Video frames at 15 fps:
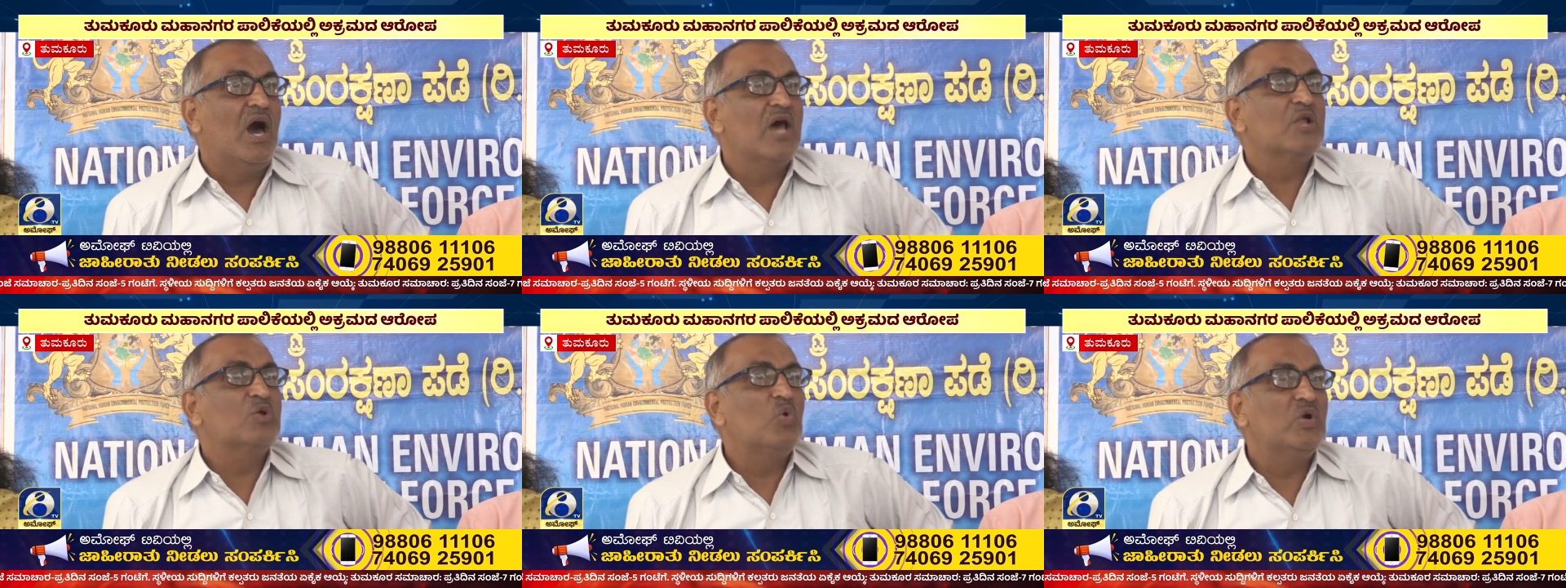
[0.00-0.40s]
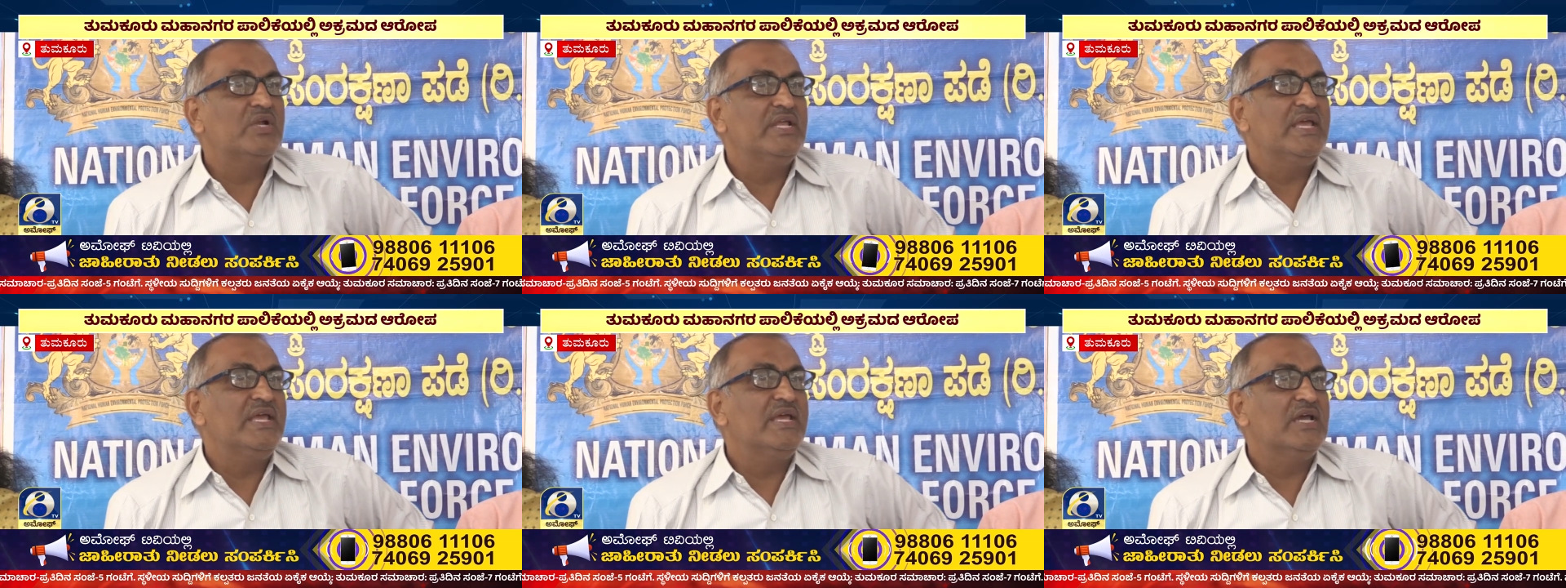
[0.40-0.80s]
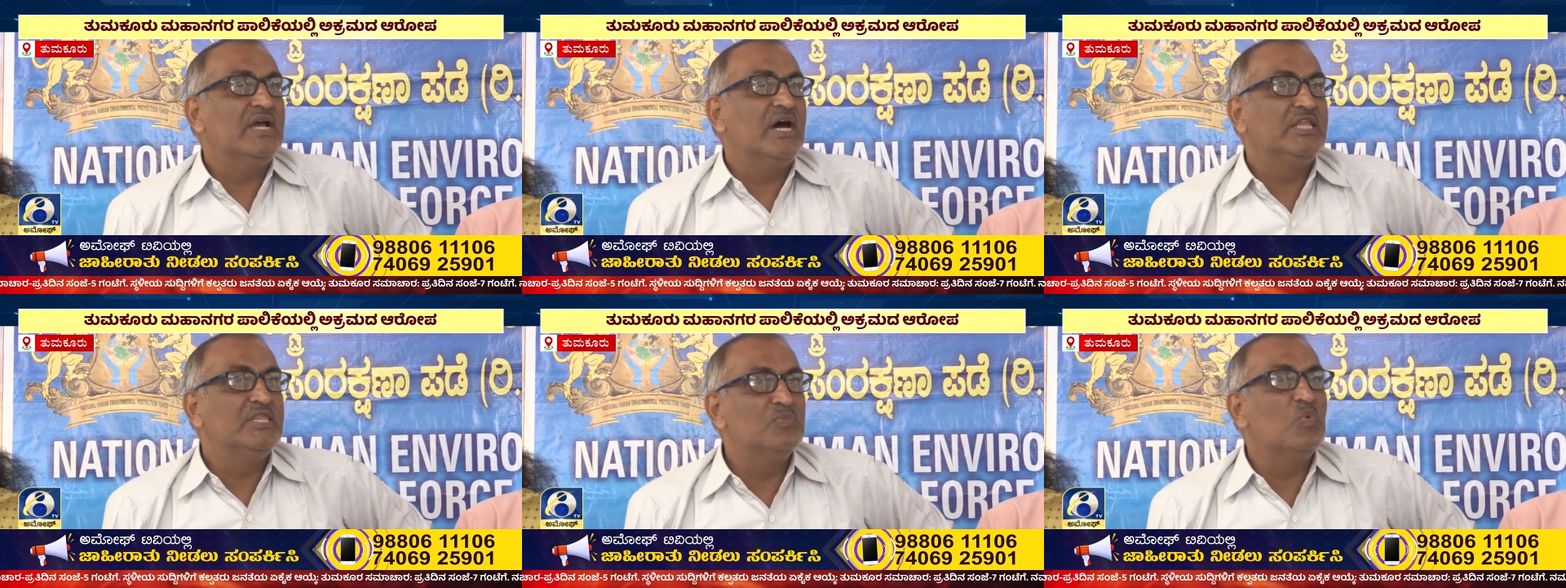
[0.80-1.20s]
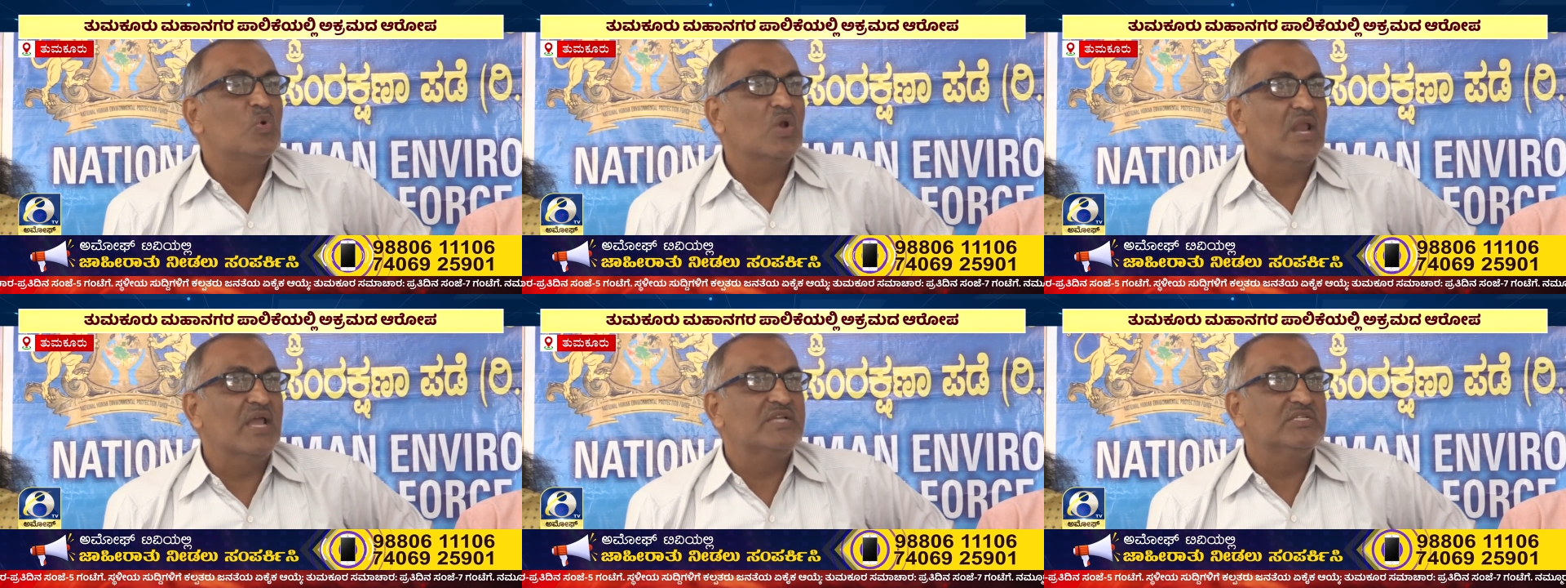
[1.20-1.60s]

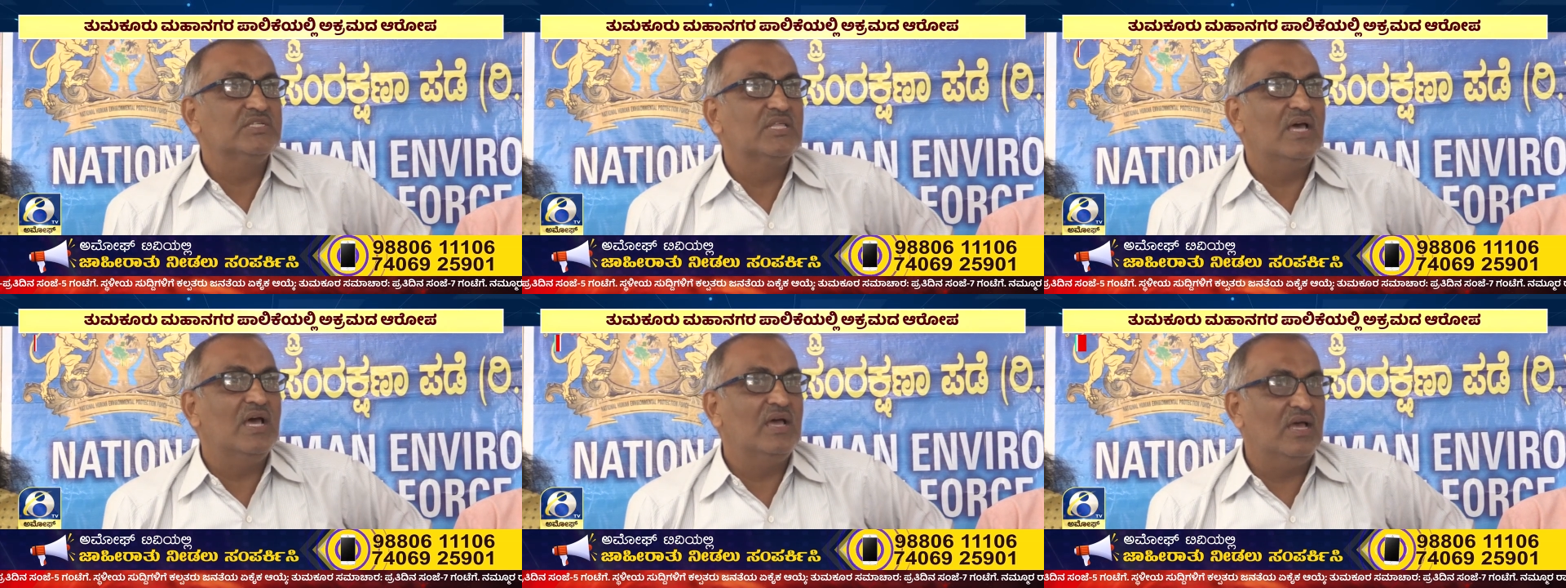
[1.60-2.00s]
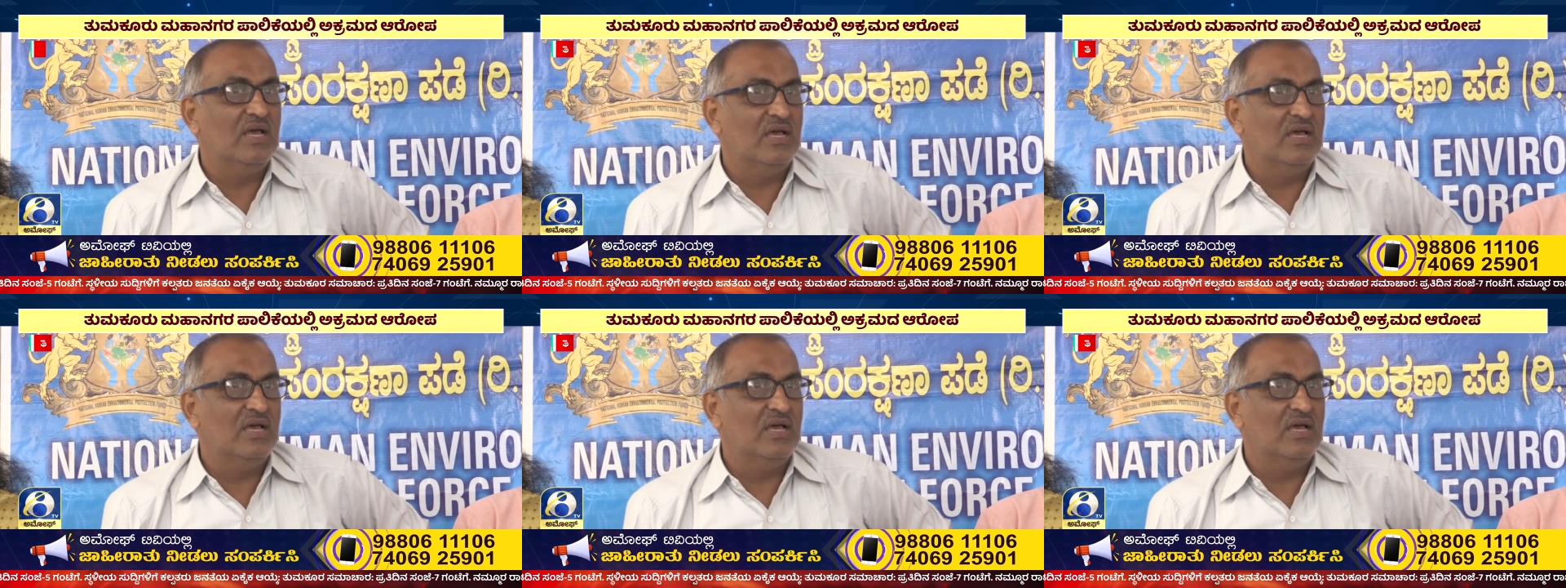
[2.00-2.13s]
6,13,000